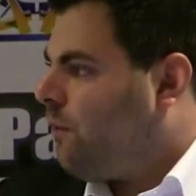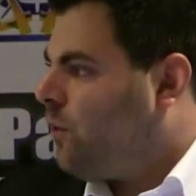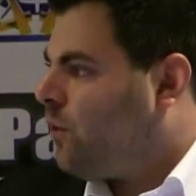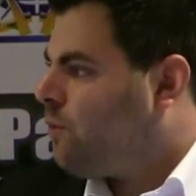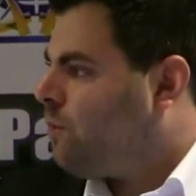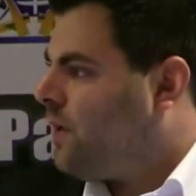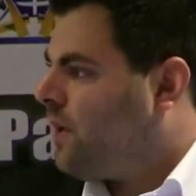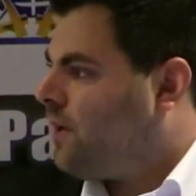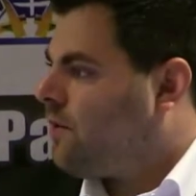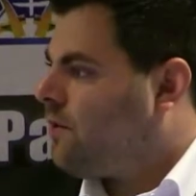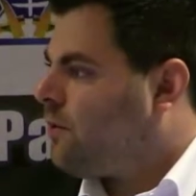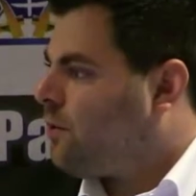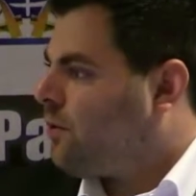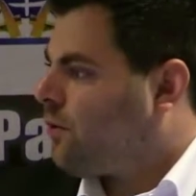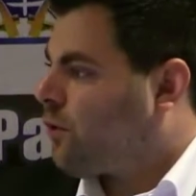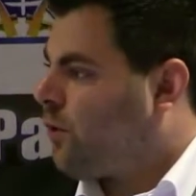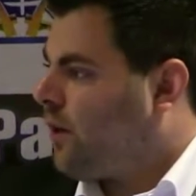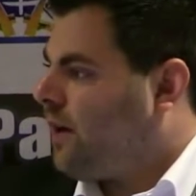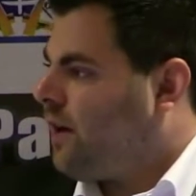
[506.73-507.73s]
would be to
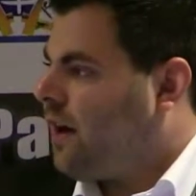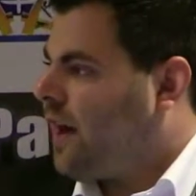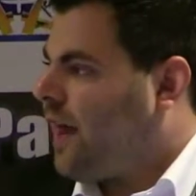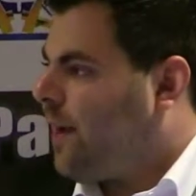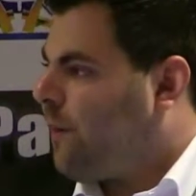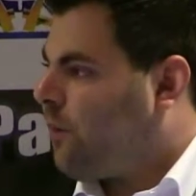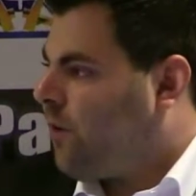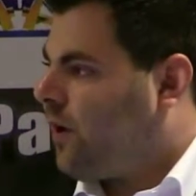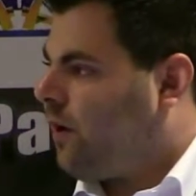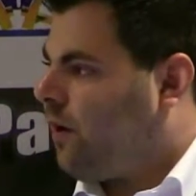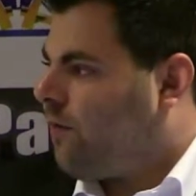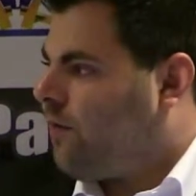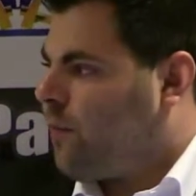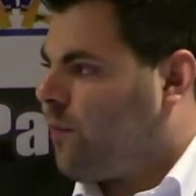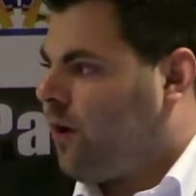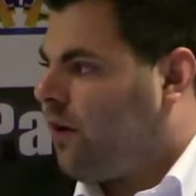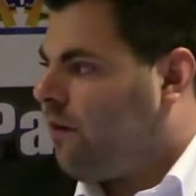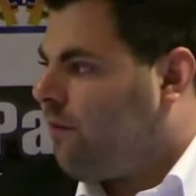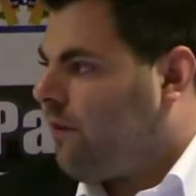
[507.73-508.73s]
screen a library of
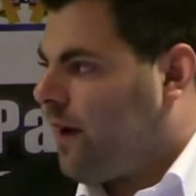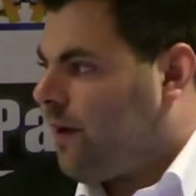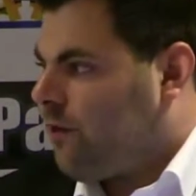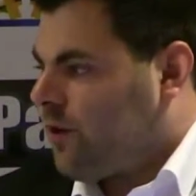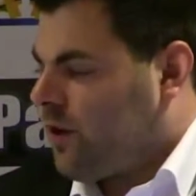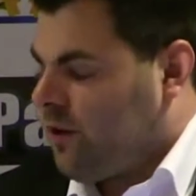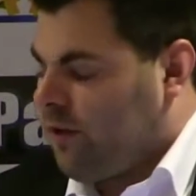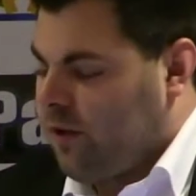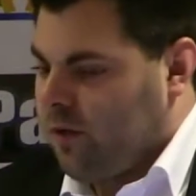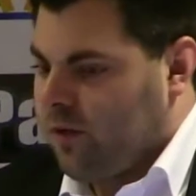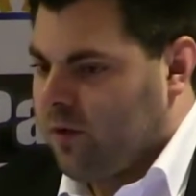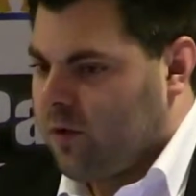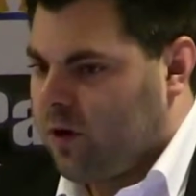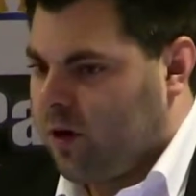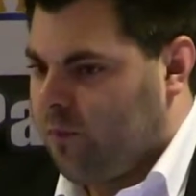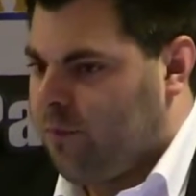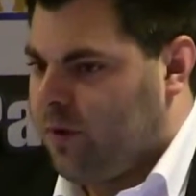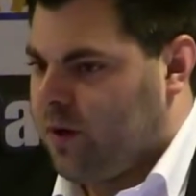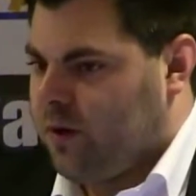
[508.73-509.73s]
about five hundred thousand
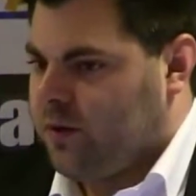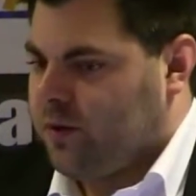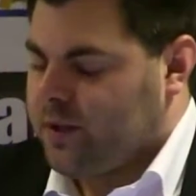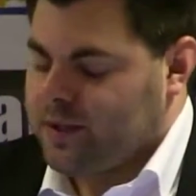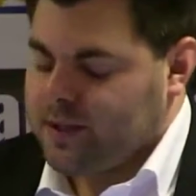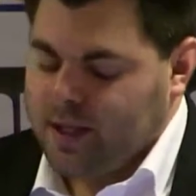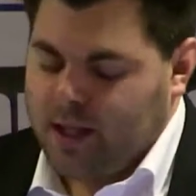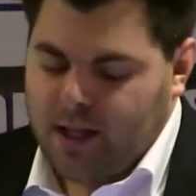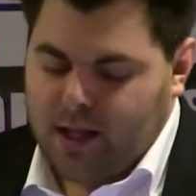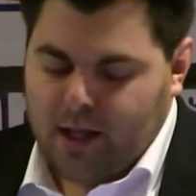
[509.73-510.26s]
compounds,